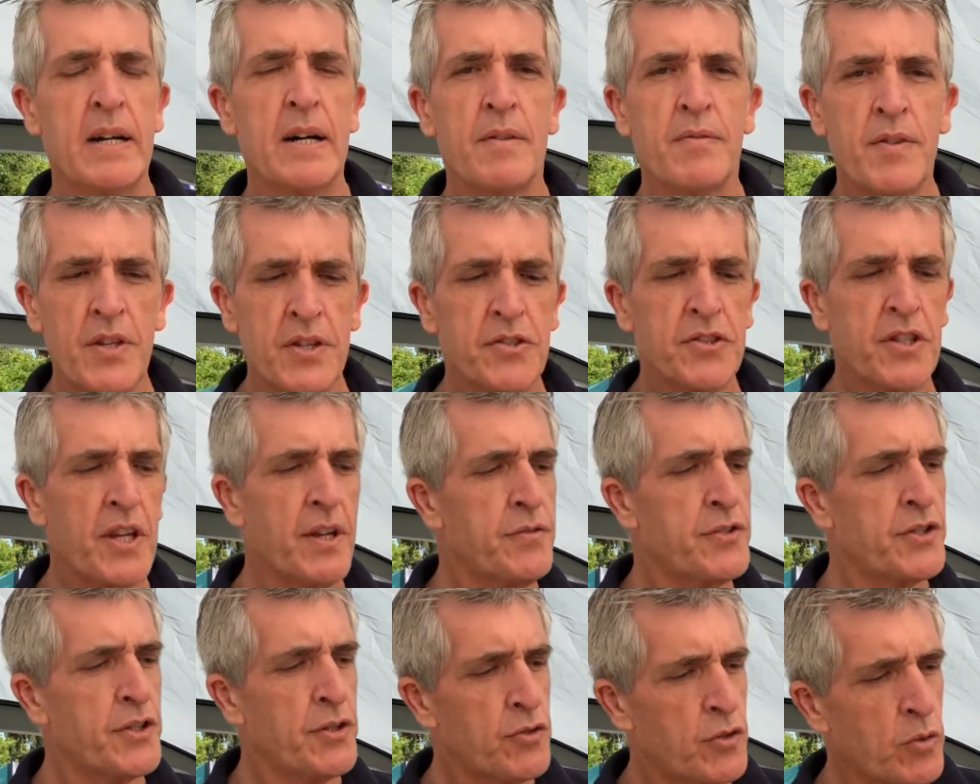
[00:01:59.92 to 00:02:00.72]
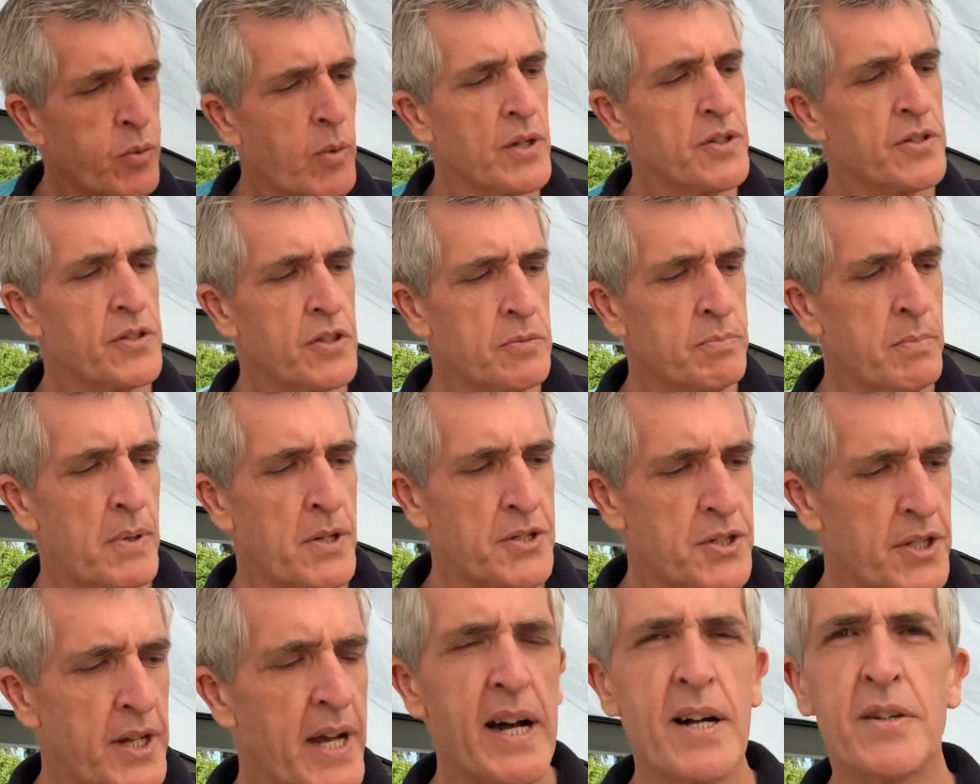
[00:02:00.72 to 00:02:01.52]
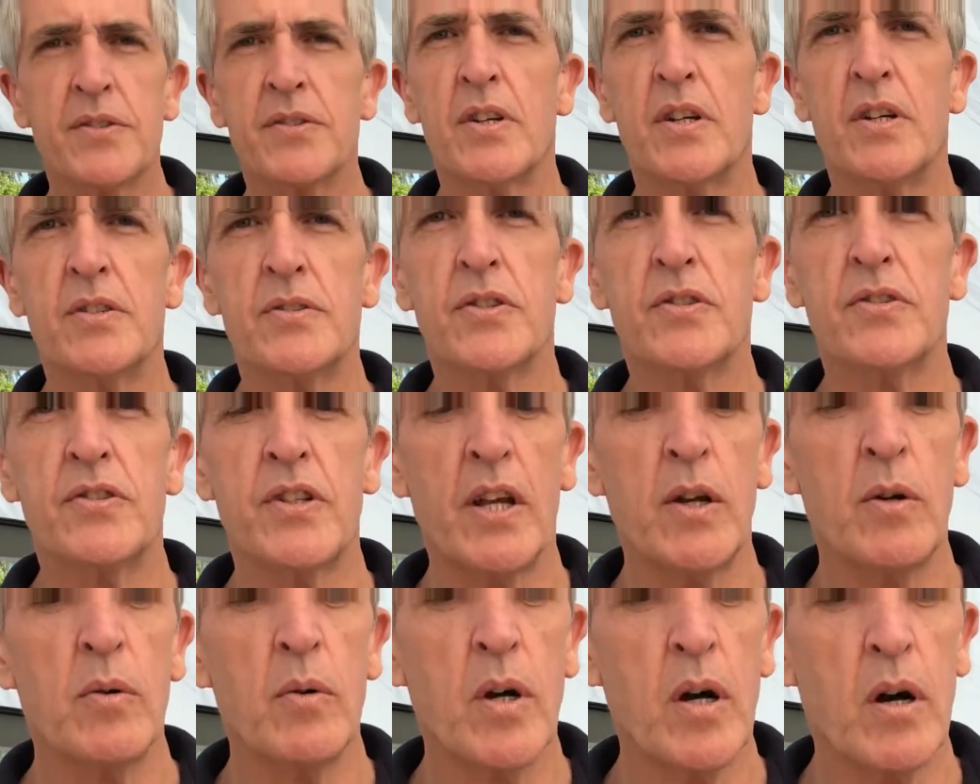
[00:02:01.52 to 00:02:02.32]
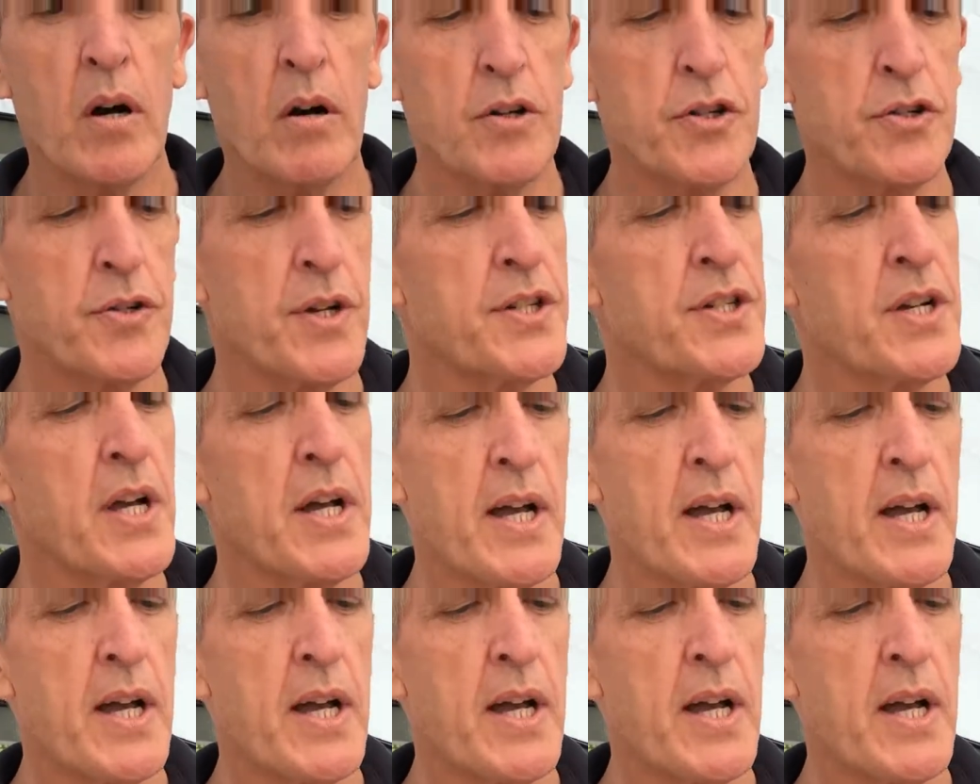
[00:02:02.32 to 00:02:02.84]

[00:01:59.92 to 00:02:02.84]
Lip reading: This gives you twice as much gas as a single cartridge.